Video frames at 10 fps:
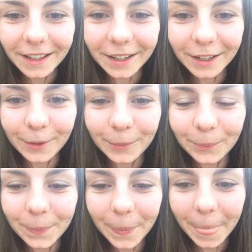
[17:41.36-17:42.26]

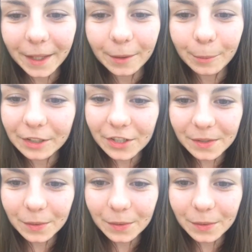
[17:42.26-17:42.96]
Um, but just